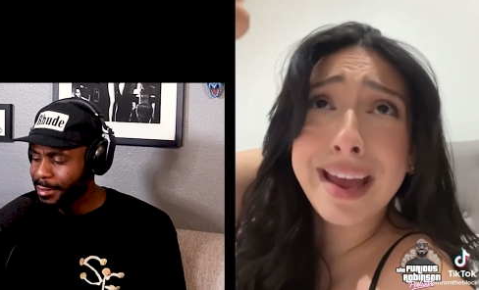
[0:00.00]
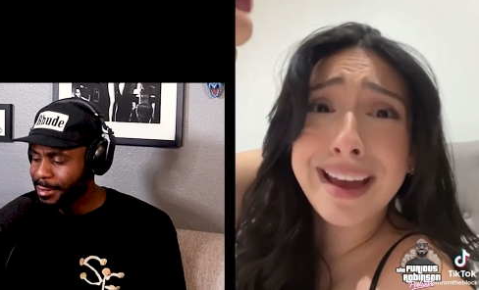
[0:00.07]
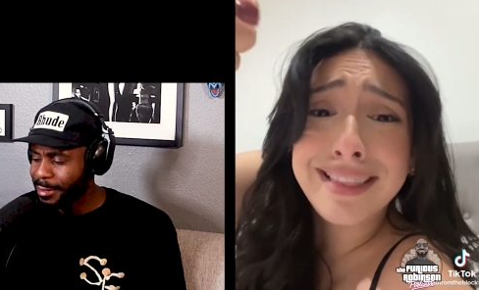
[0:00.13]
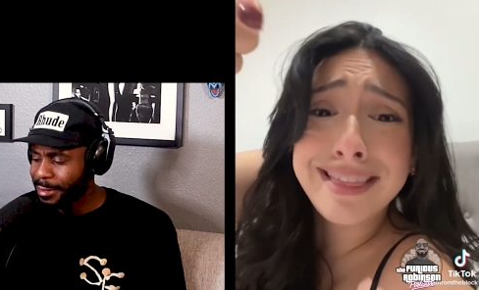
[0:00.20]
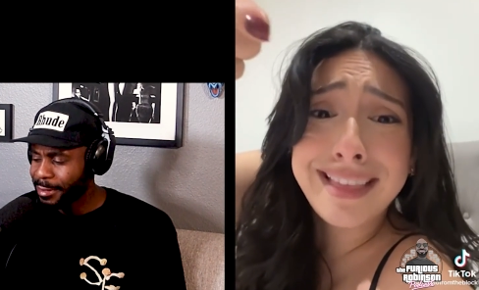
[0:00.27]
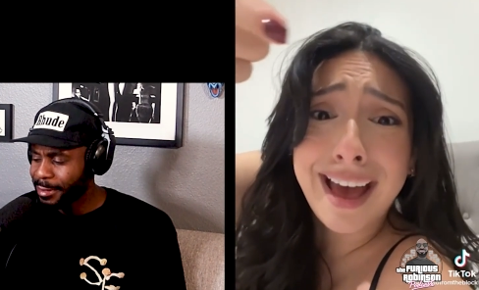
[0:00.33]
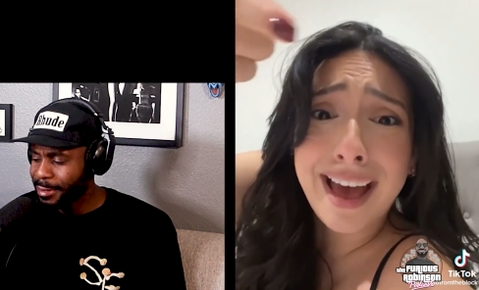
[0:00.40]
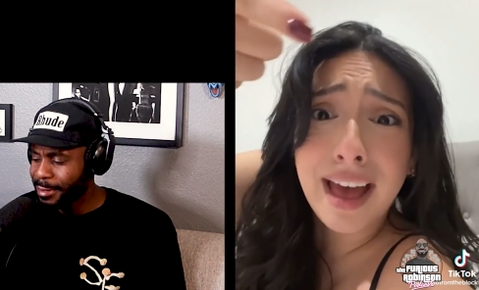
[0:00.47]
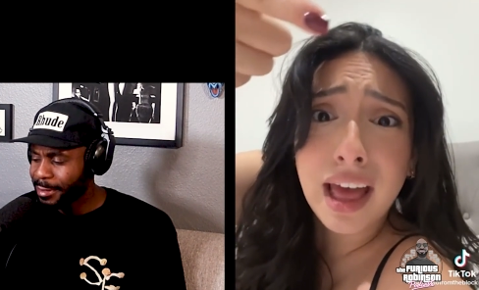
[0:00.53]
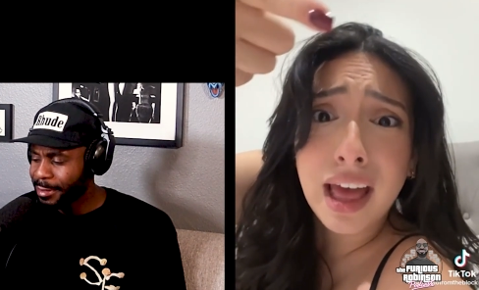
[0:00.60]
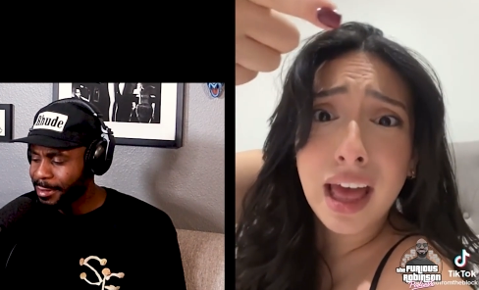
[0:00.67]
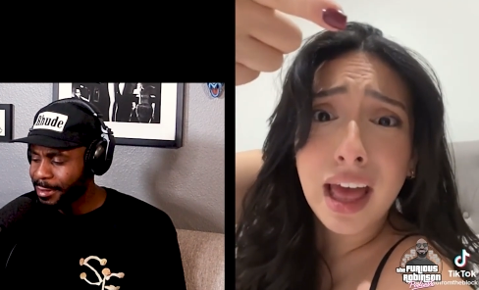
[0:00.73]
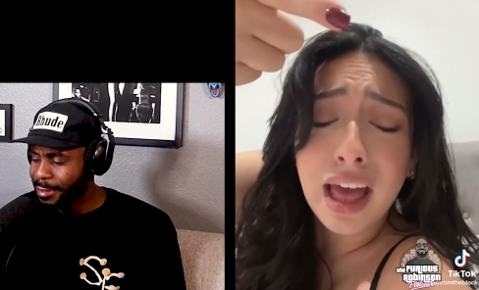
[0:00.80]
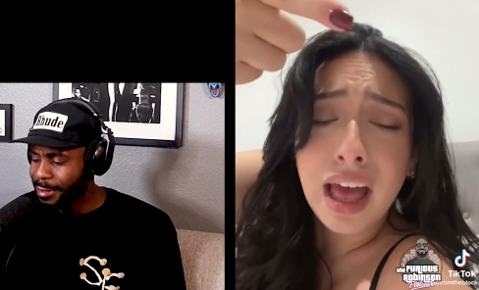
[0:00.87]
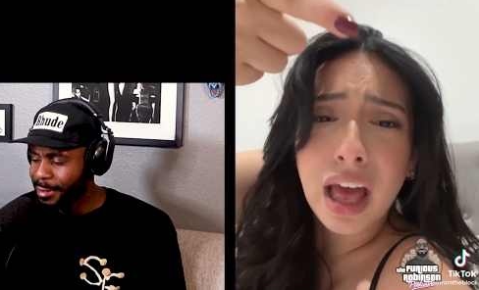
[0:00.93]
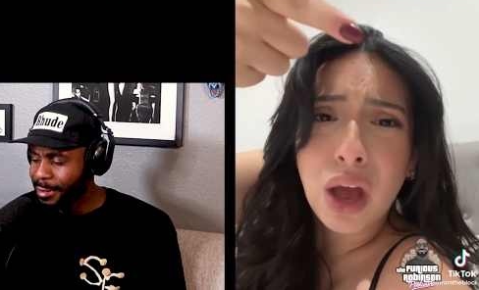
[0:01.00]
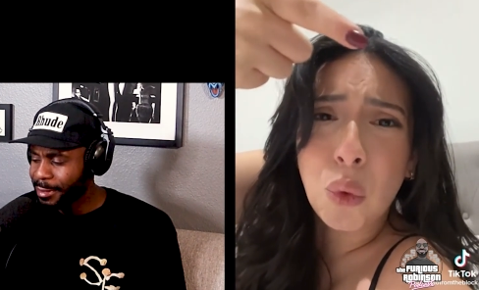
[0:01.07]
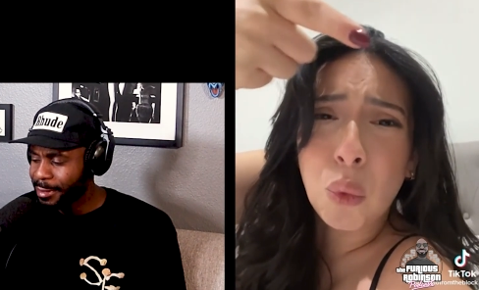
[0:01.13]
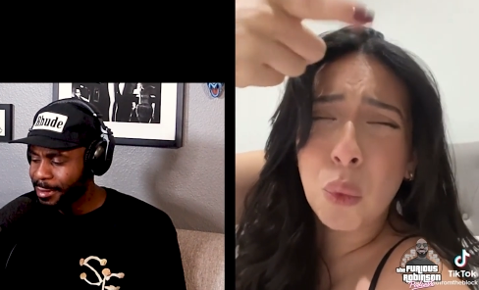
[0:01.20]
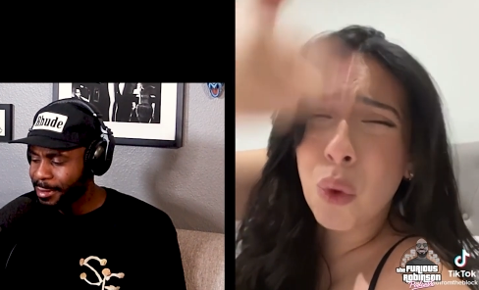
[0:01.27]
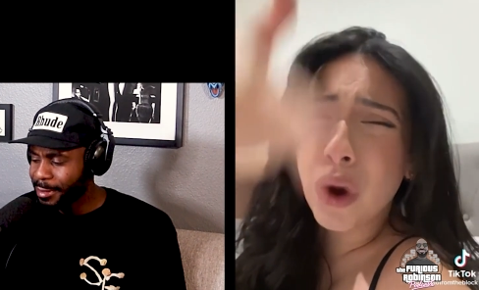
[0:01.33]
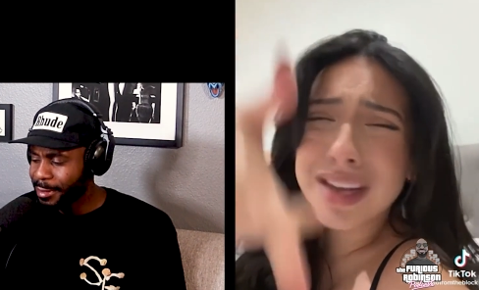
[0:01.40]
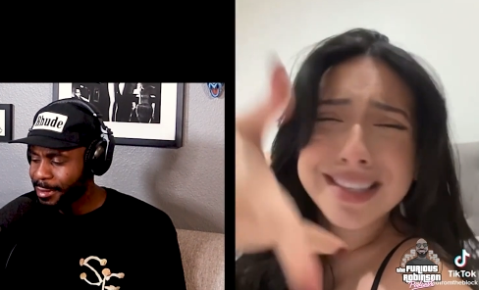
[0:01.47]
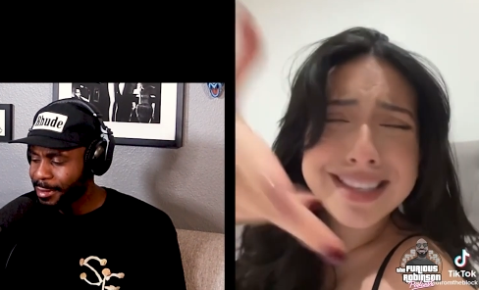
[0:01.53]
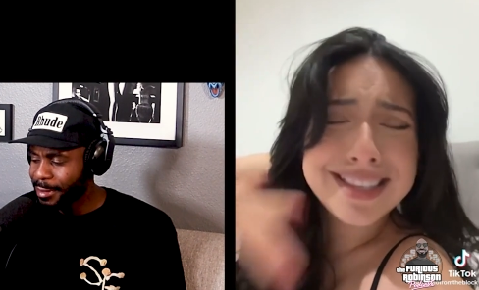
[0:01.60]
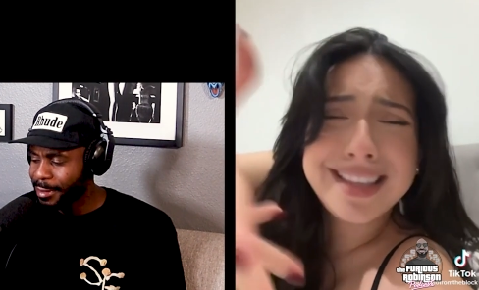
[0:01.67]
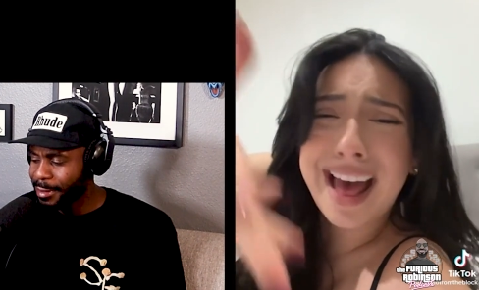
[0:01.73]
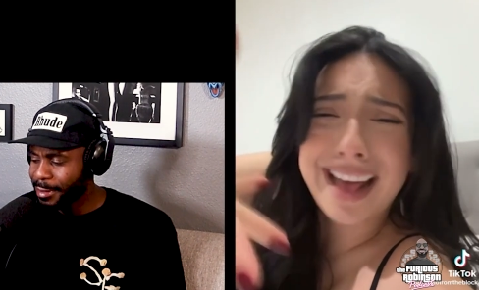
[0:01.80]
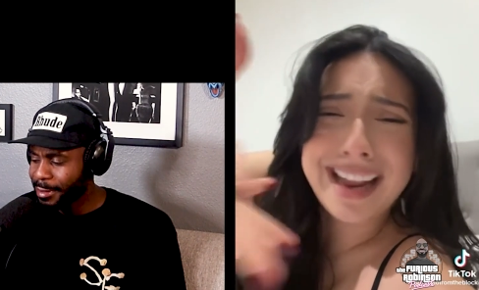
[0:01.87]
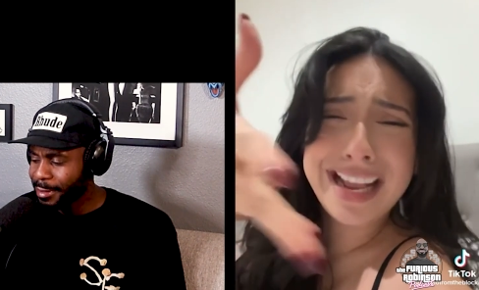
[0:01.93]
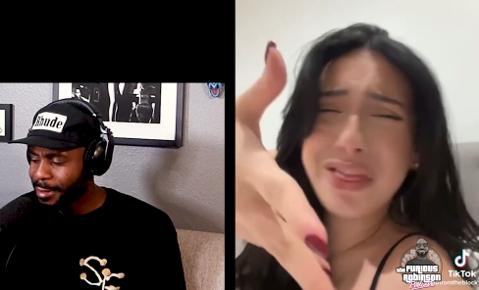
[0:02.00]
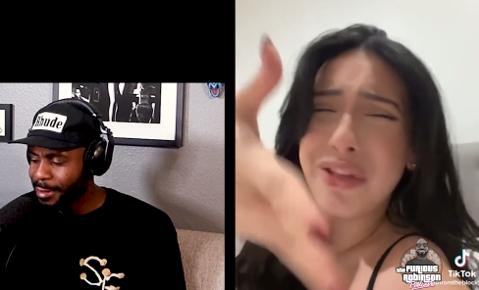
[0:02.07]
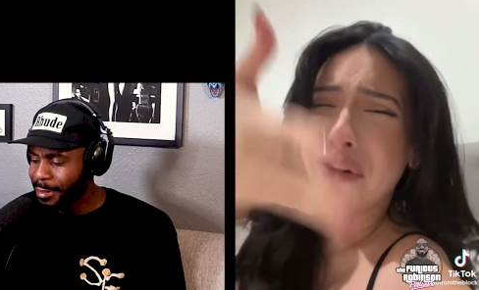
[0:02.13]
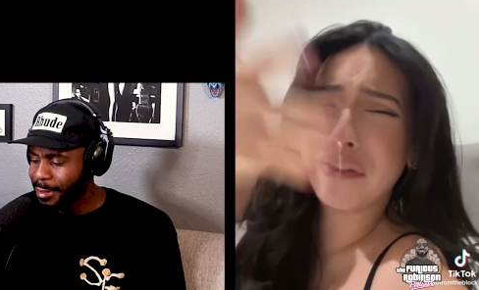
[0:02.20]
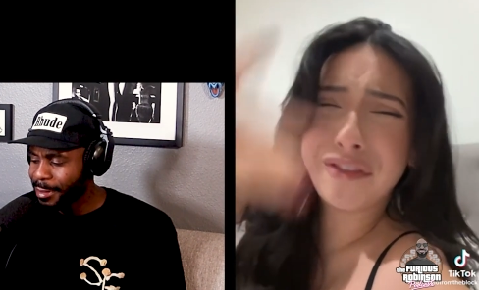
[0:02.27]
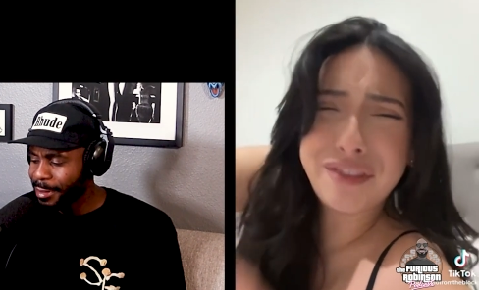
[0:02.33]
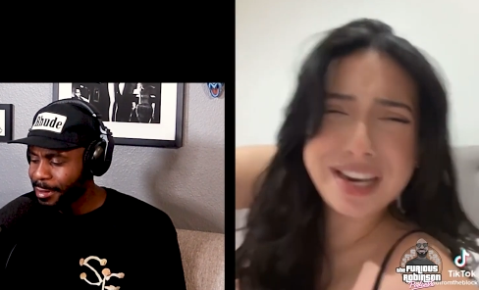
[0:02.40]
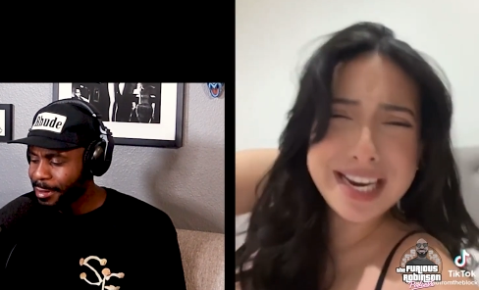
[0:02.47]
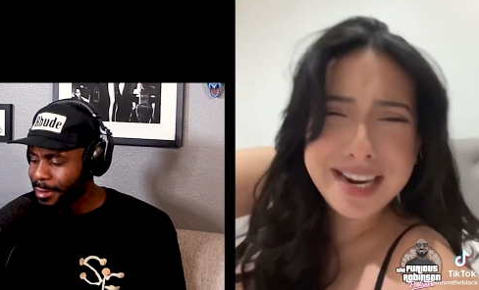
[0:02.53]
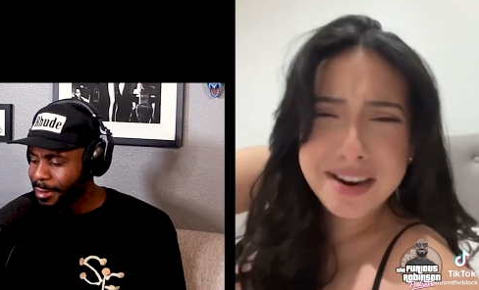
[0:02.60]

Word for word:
Speaker 1: that wants that in their feed?